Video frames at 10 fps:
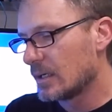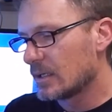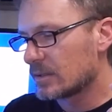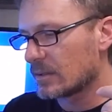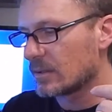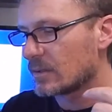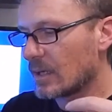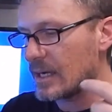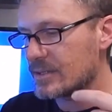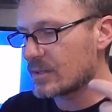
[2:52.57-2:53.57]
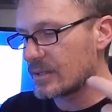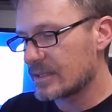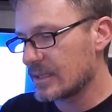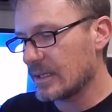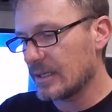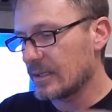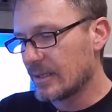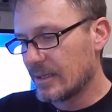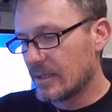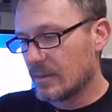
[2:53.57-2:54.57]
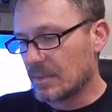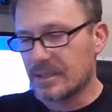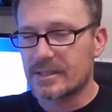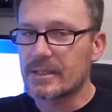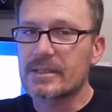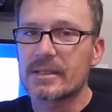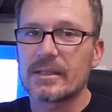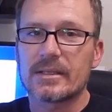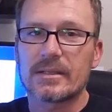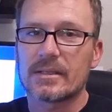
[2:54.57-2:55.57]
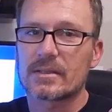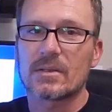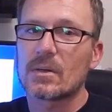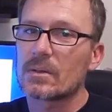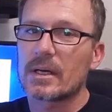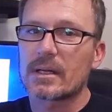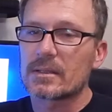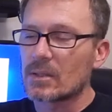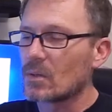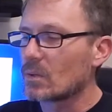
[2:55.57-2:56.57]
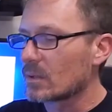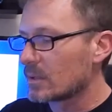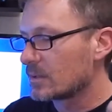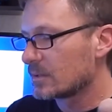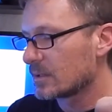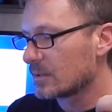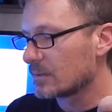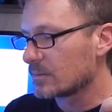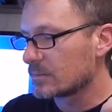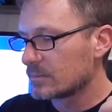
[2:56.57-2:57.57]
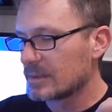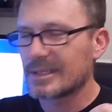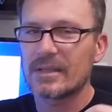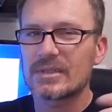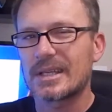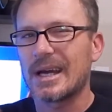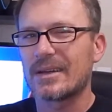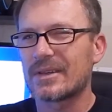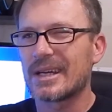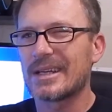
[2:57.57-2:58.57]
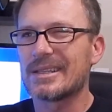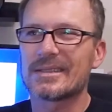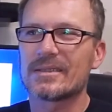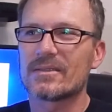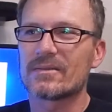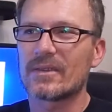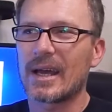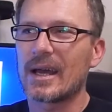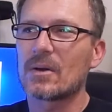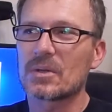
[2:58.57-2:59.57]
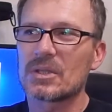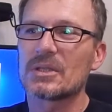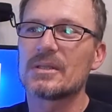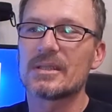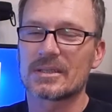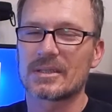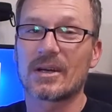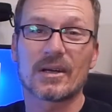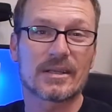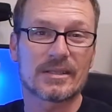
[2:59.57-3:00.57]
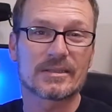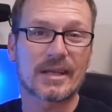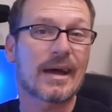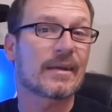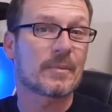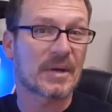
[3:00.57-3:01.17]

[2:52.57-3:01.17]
So as you can see, plus 60 isn't a whole lot on the core, so that gives you kind of an idea of how good this card is out of the